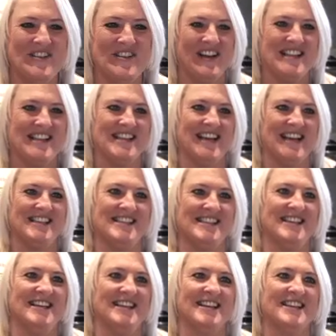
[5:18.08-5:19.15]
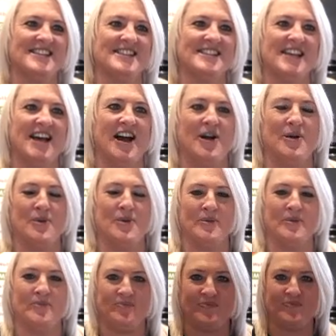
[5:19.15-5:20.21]
Fantastic. So
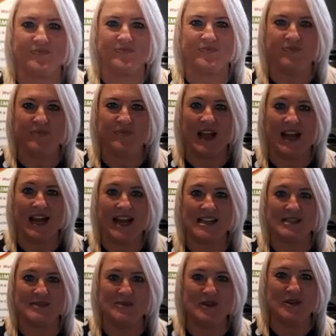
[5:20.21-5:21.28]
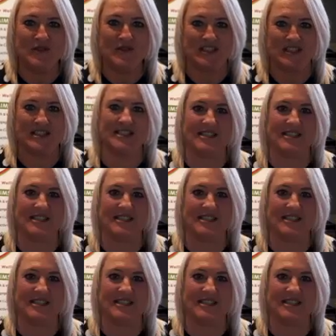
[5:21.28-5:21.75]
let's move on to